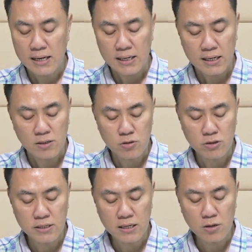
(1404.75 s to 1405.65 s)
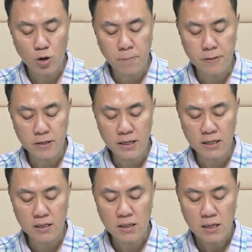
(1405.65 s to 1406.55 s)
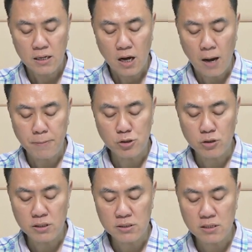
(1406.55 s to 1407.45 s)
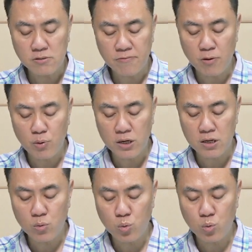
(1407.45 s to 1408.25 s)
including opening opportunities for workers